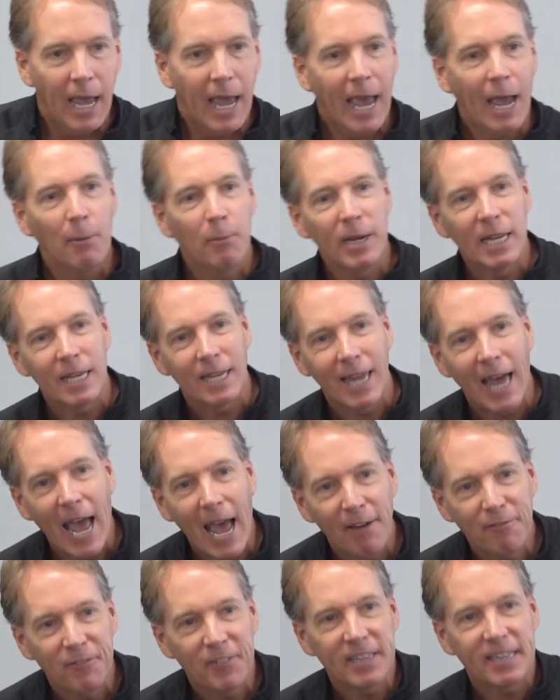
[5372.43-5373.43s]
And we
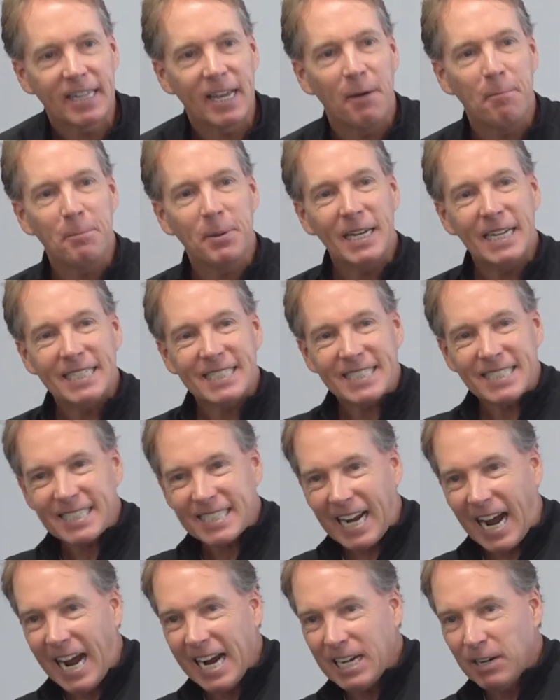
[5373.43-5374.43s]
laugh at them, but it's
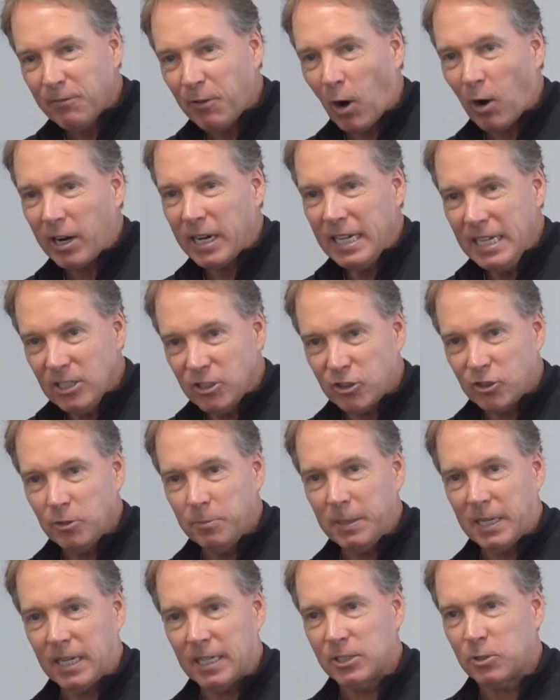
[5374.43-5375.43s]
kind of our issue
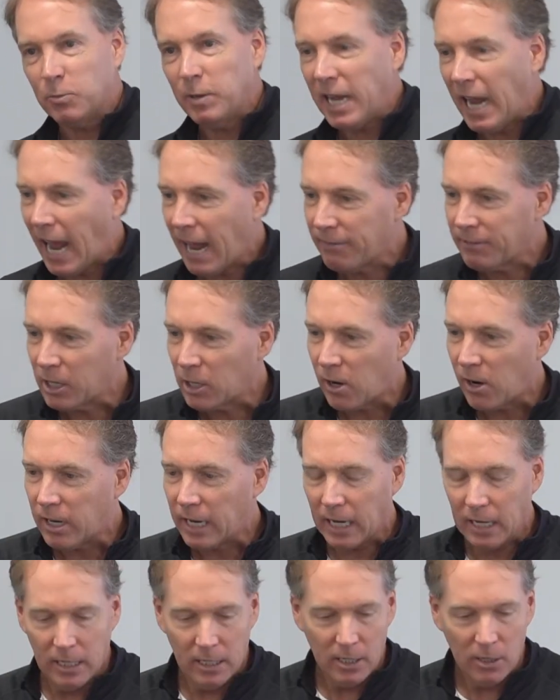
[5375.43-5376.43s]
because we haven't gone
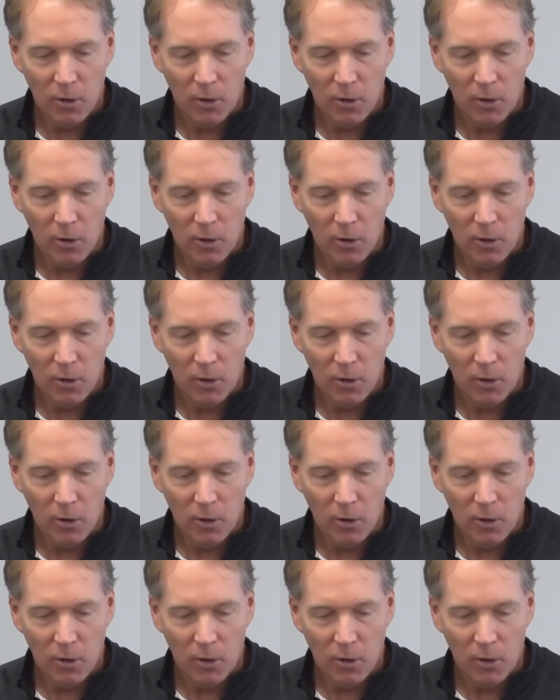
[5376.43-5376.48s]
out.